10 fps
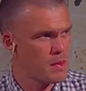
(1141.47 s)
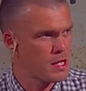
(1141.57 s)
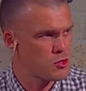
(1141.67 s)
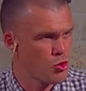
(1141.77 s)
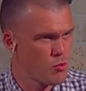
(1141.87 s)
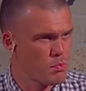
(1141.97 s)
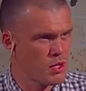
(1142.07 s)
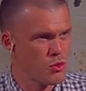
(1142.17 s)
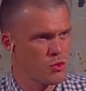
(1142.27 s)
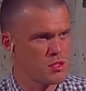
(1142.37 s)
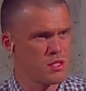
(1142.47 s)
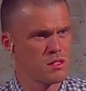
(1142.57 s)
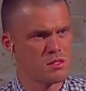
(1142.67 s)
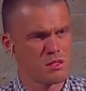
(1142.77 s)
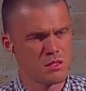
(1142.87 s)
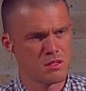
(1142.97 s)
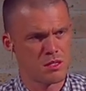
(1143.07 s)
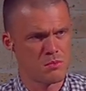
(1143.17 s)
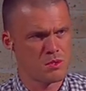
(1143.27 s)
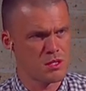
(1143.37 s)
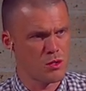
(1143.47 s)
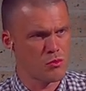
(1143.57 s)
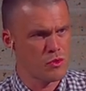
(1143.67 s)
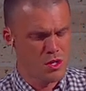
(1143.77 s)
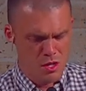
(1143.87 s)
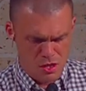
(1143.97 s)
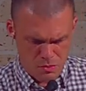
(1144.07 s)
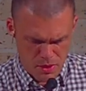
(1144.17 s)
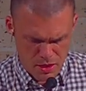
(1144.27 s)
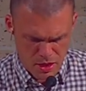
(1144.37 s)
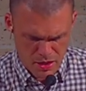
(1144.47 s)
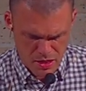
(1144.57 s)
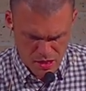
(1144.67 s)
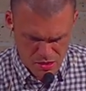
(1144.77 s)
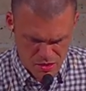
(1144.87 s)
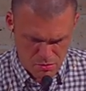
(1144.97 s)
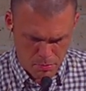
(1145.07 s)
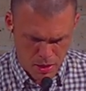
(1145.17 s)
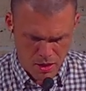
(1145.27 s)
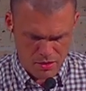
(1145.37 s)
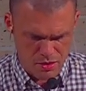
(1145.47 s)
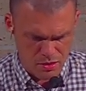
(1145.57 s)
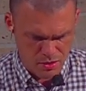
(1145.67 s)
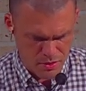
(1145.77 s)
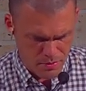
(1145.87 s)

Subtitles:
It's not because he considers himself to be an innocent party.